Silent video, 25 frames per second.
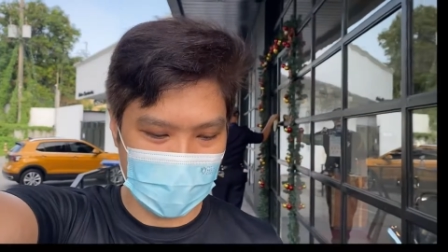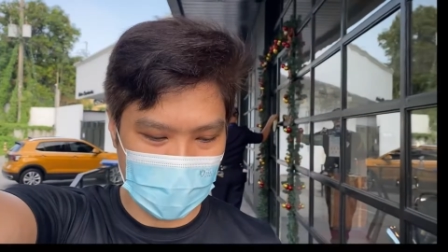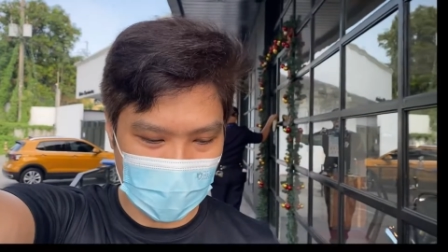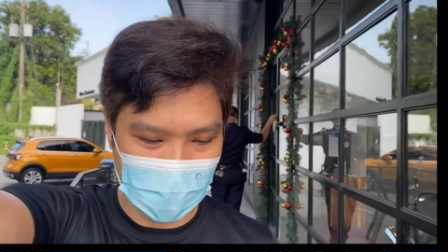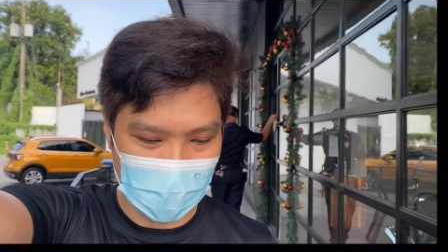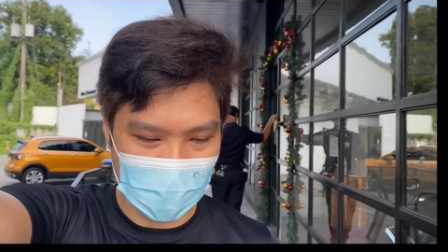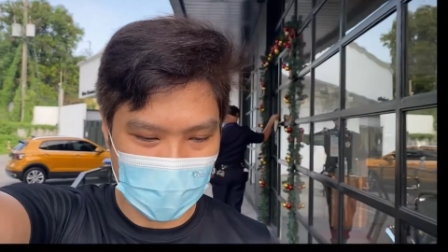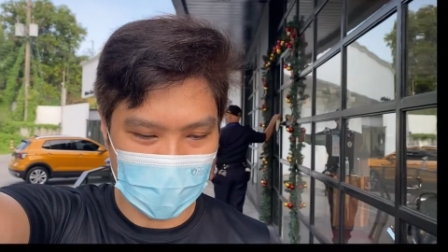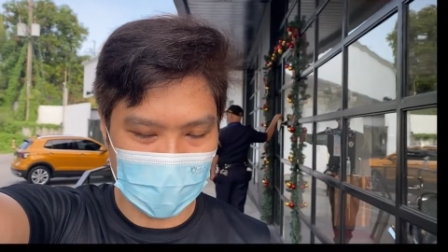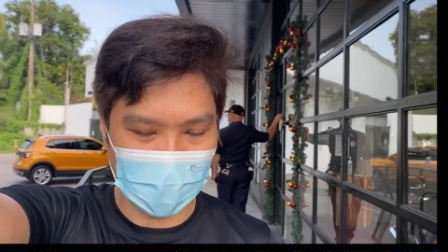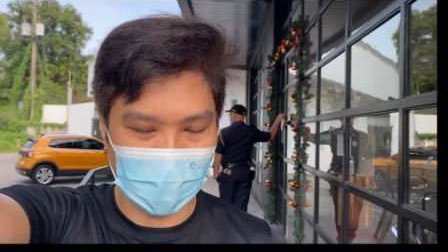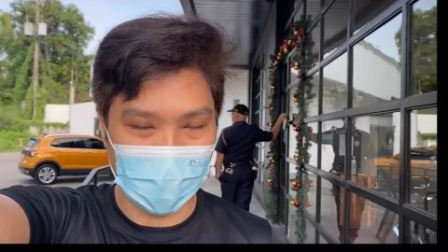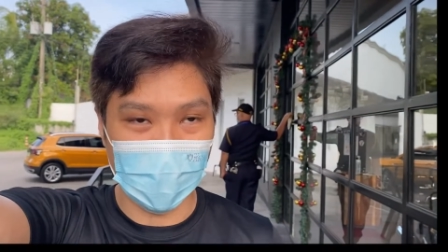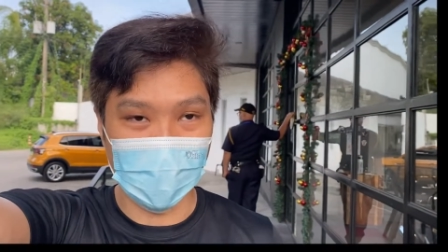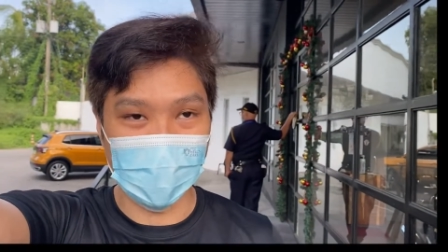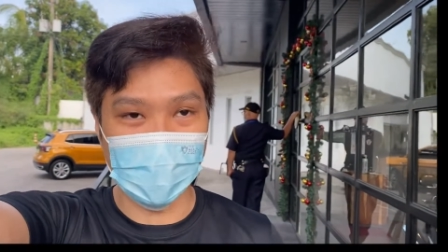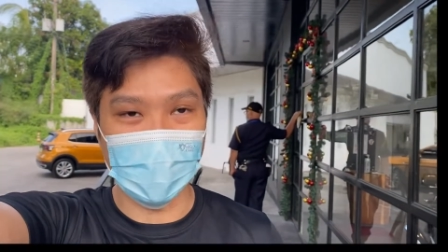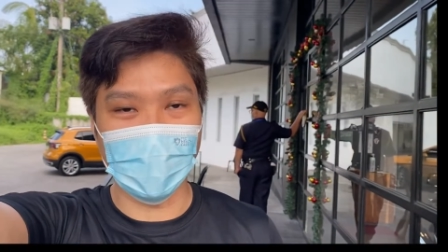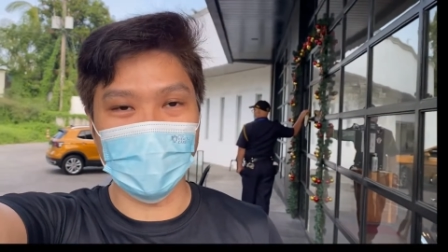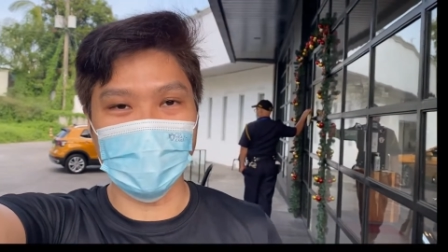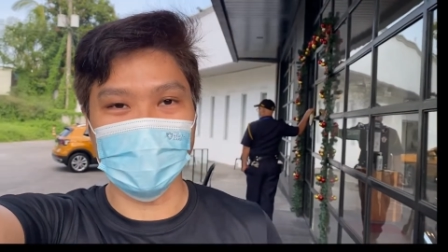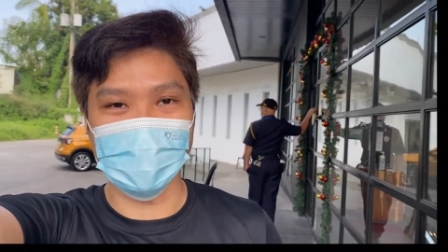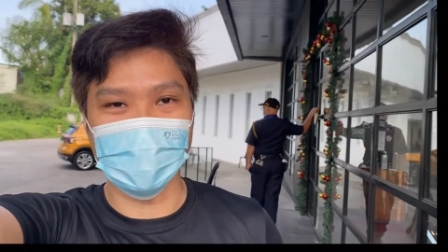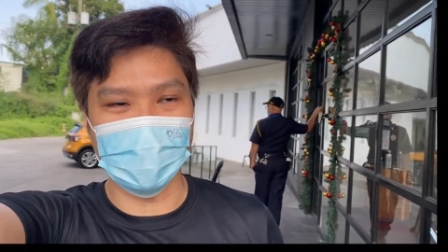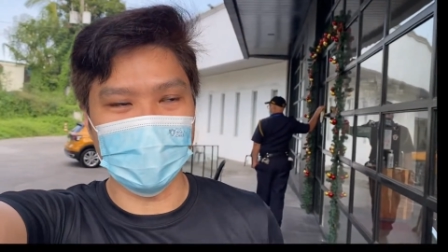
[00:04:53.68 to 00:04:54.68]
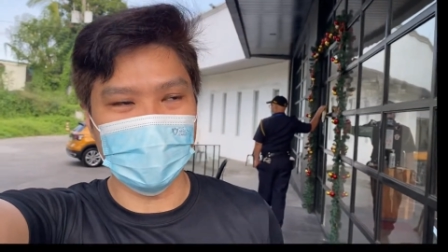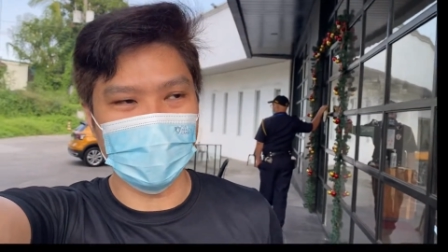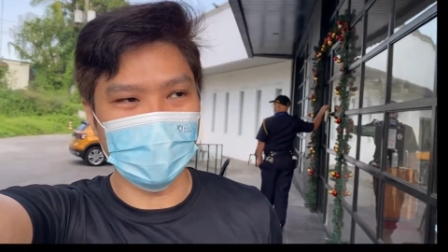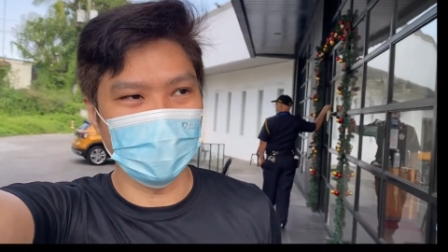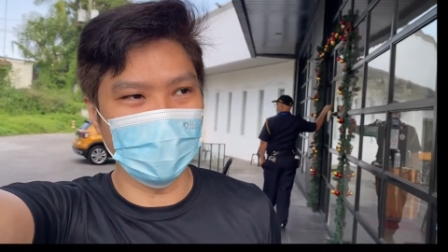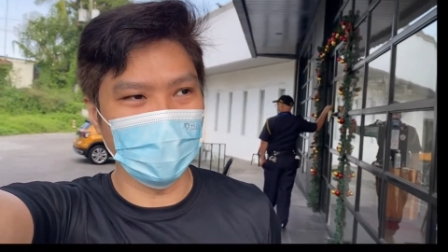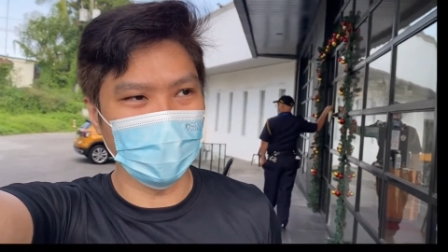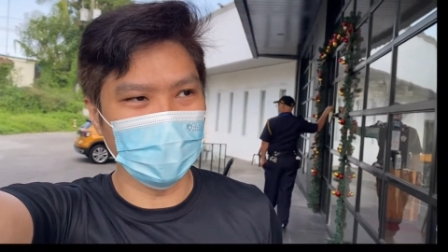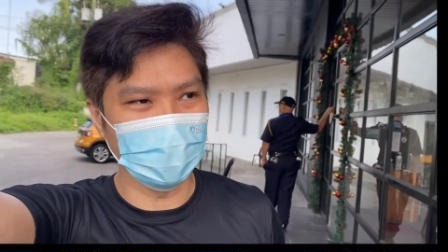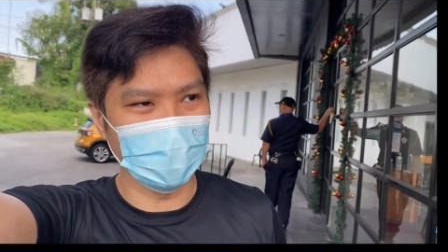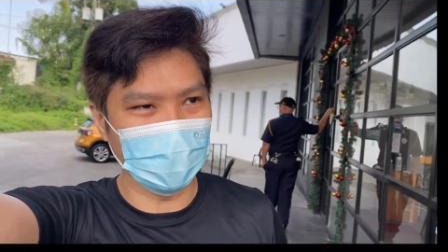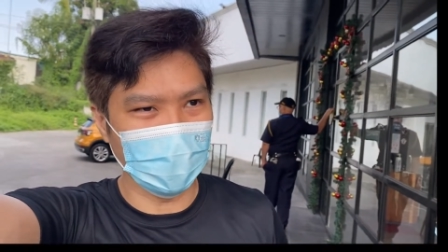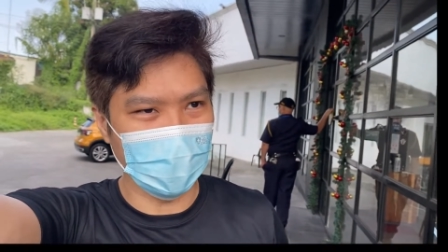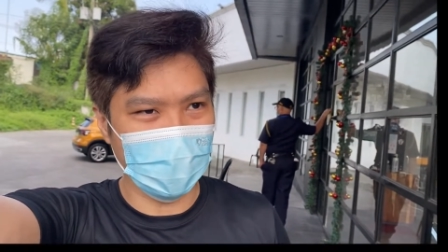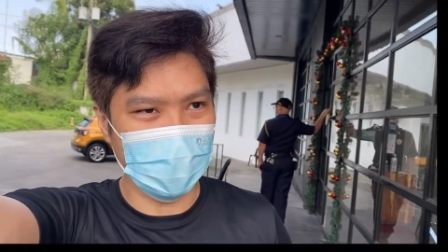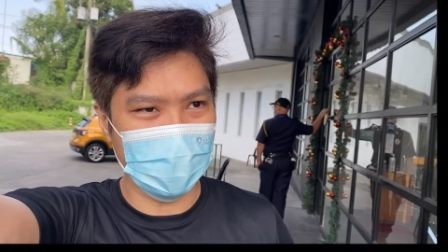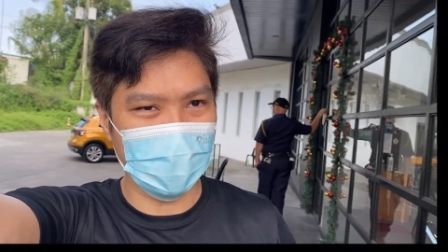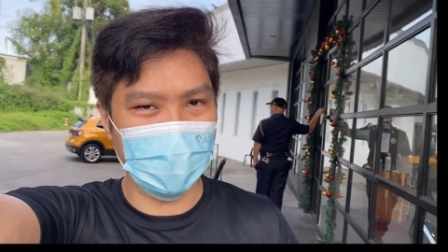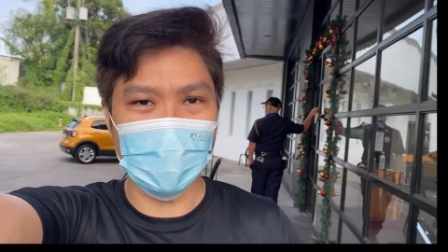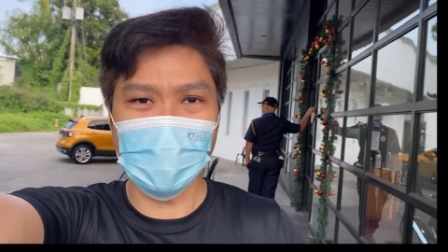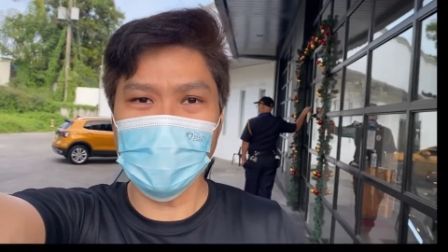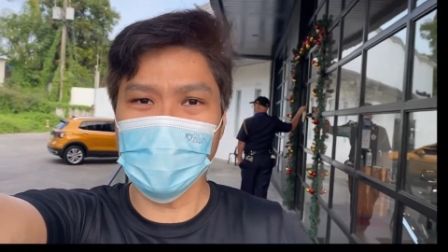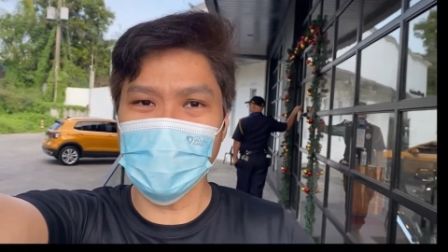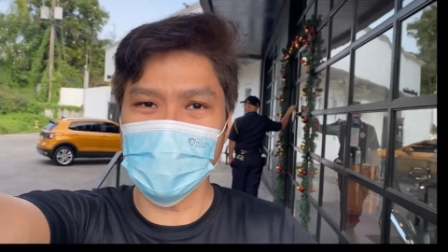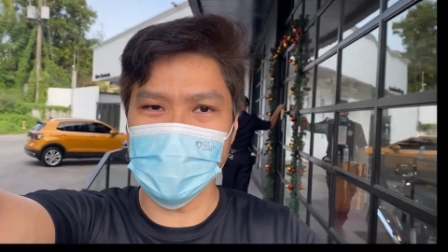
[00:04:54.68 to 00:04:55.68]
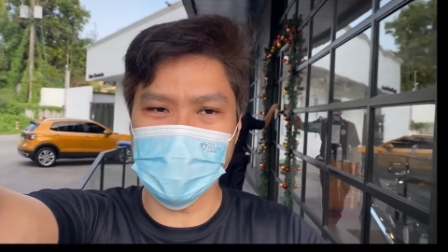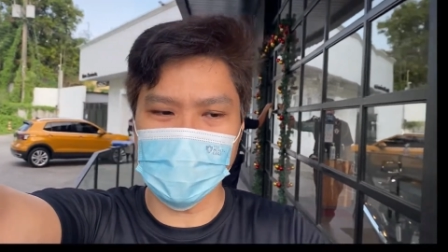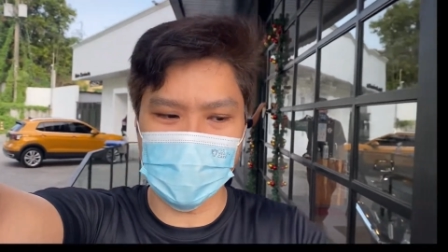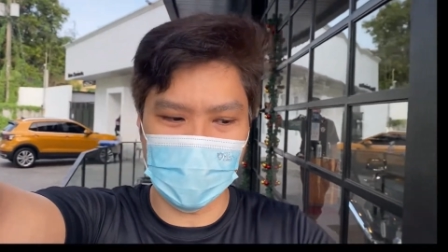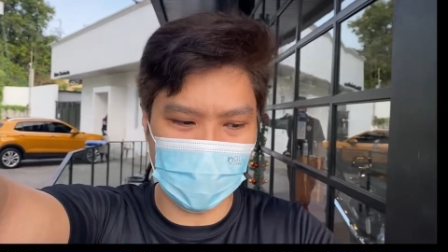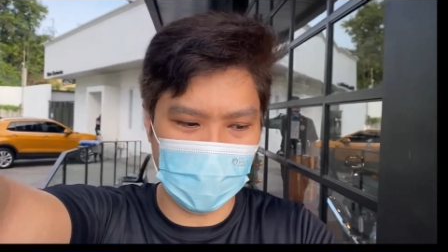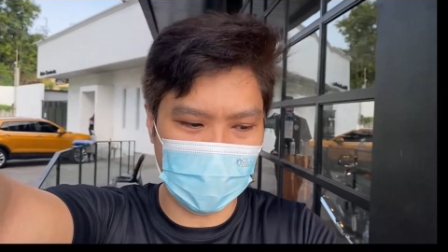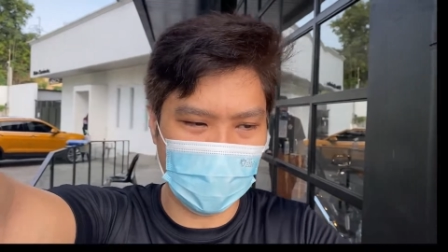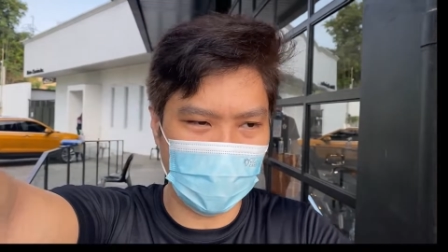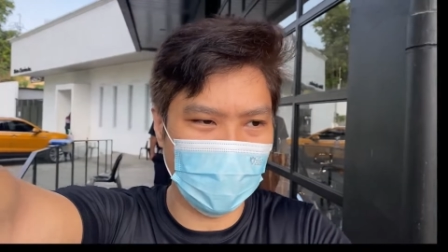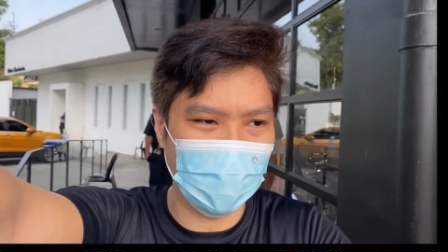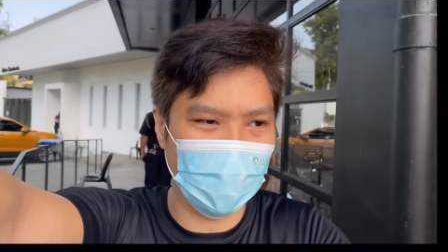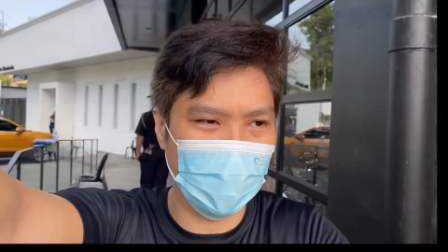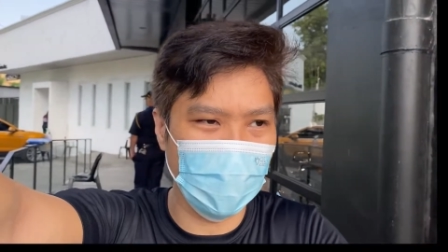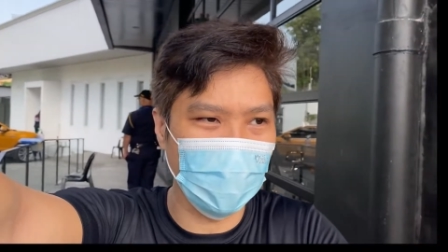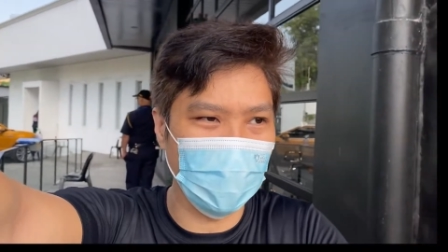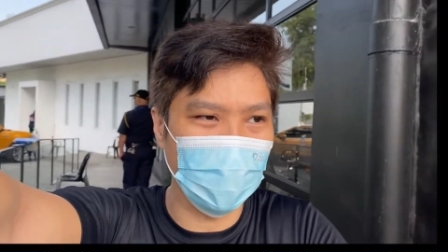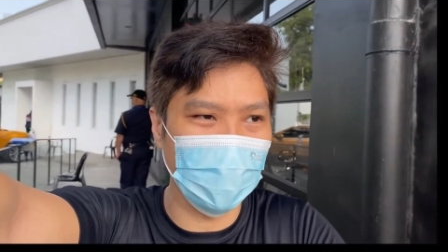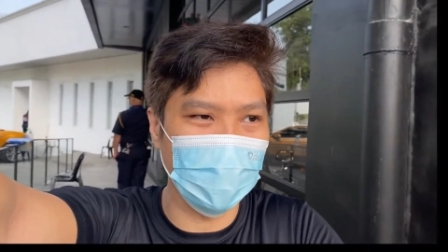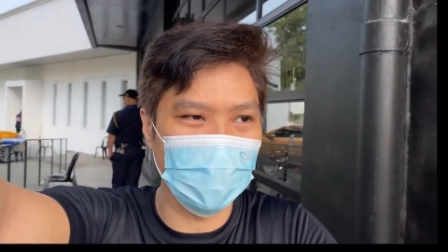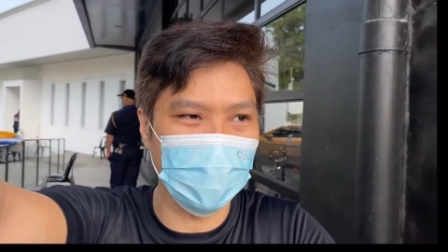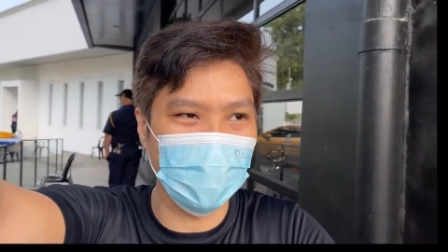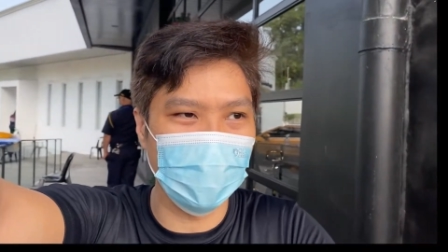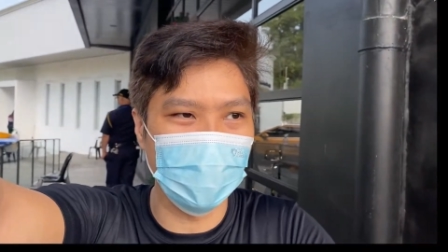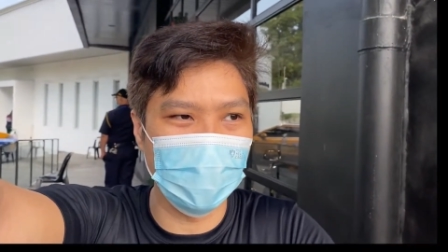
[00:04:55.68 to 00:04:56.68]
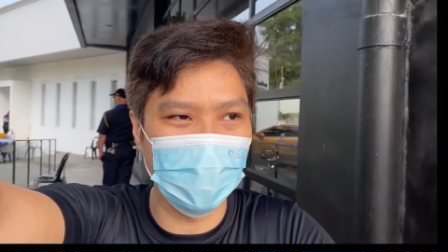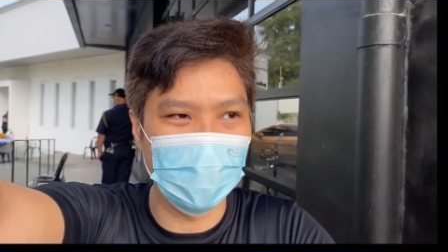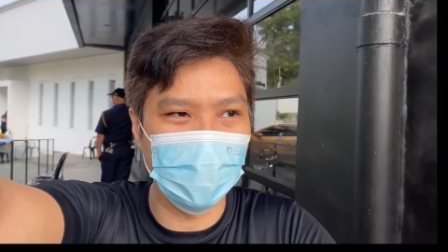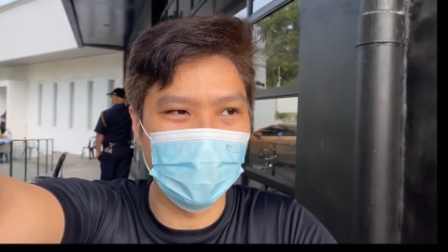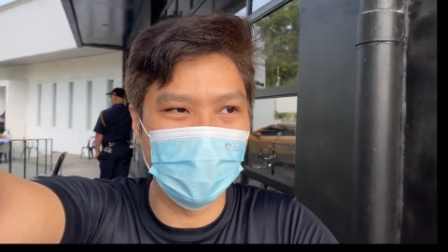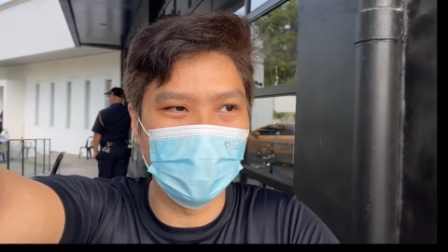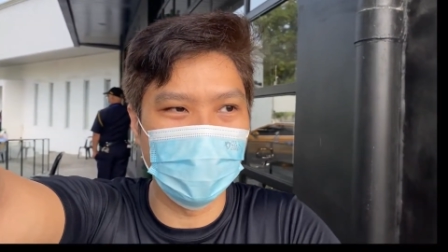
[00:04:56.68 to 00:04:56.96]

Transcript: a very accessible place to visit if you want to,